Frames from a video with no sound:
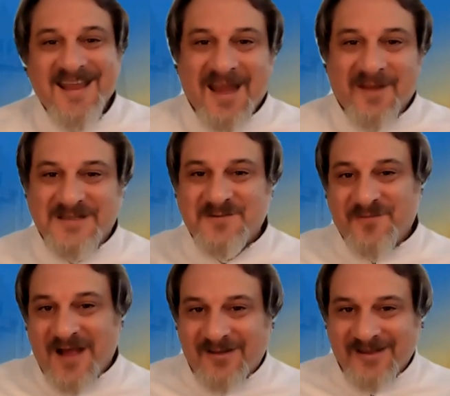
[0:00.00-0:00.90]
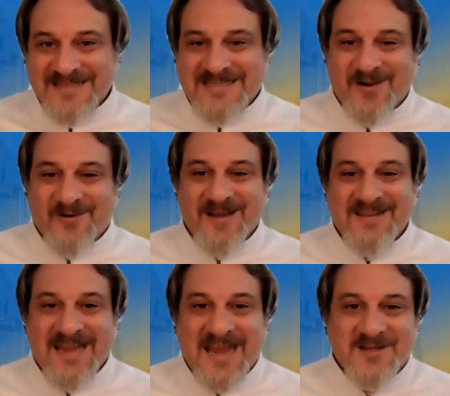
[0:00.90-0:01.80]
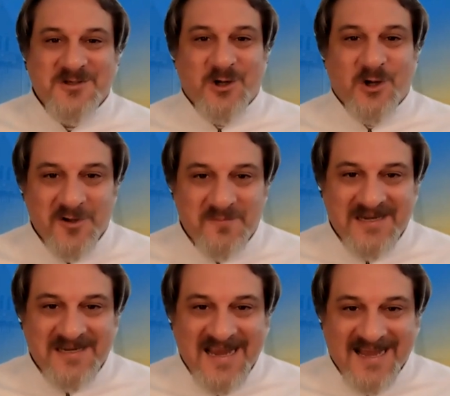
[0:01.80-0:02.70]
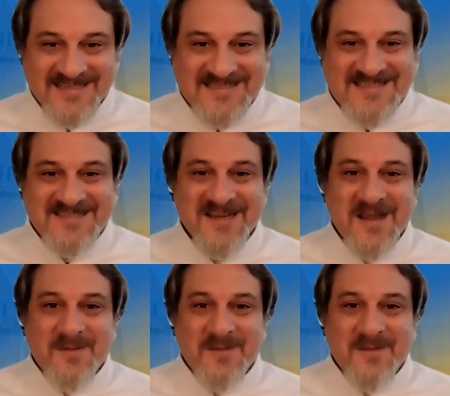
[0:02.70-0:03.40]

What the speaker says: If it's voluntary, the answer could be yes,